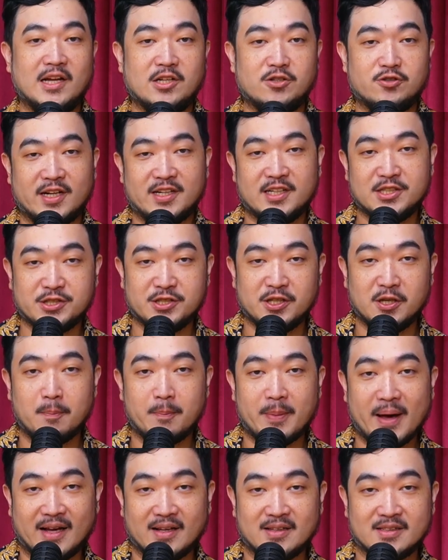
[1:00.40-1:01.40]
by
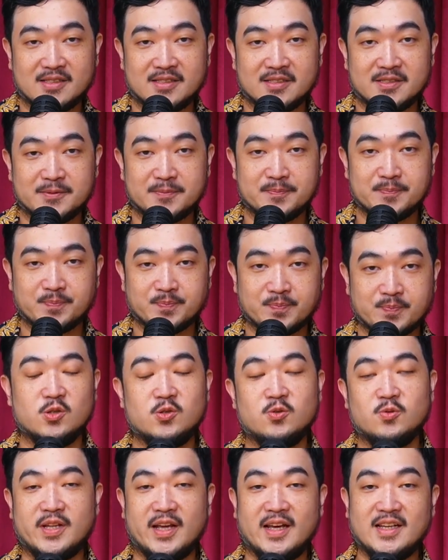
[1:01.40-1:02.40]
traditional banks.
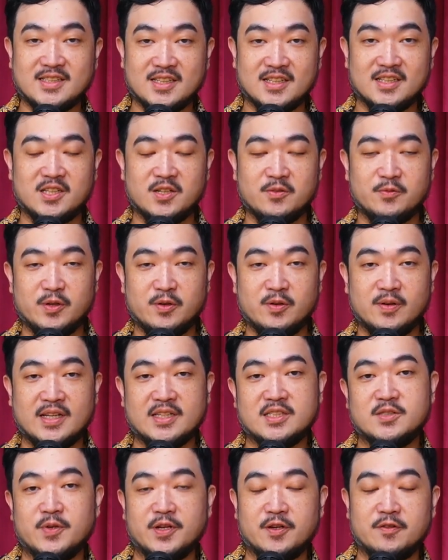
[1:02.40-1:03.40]
So today's interview
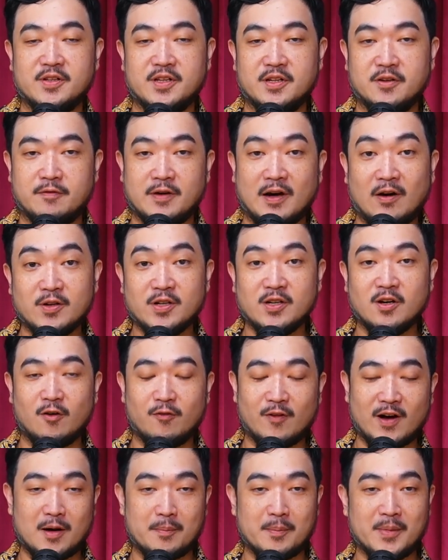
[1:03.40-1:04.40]
is with the founder
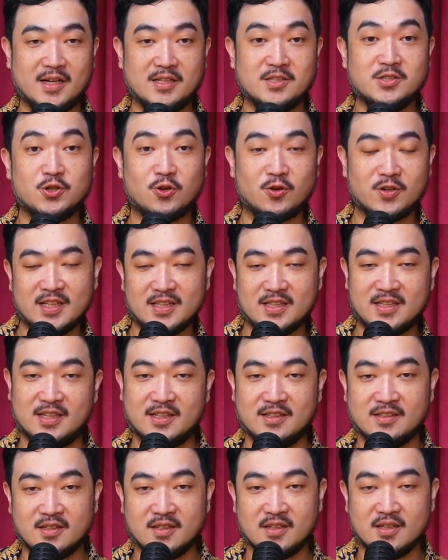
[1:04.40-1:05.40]
of Arkmind, Johnny
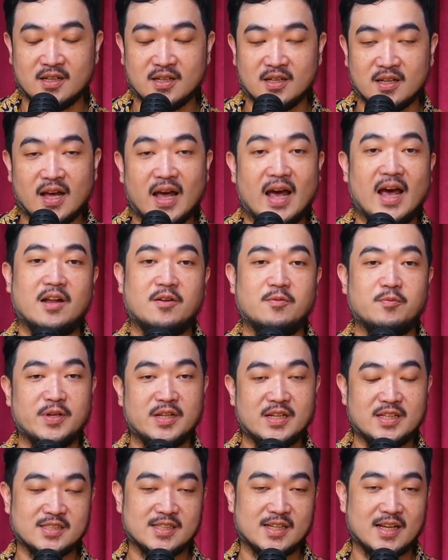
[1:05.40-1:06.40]
Tin, and
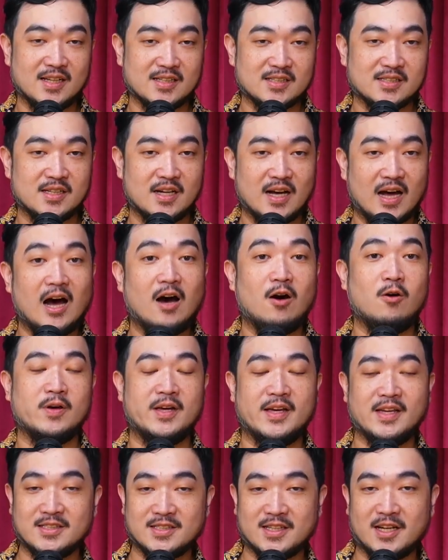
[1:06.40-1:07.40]
we discuss how
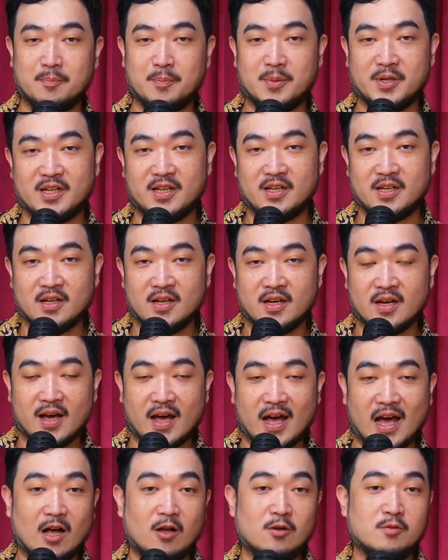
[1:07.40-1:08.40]
his company
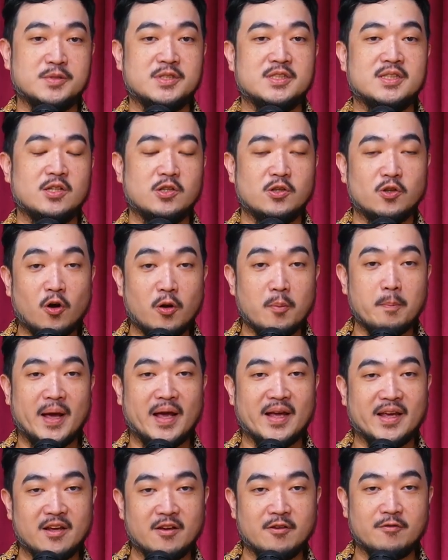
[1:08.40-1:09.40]
helps
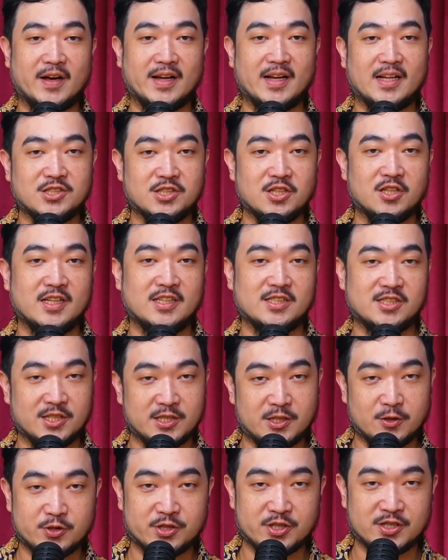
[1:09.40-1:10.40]
non-banking financial
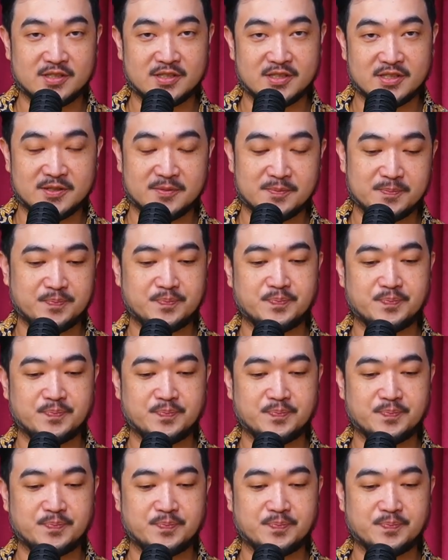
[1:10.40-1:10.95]
institutions.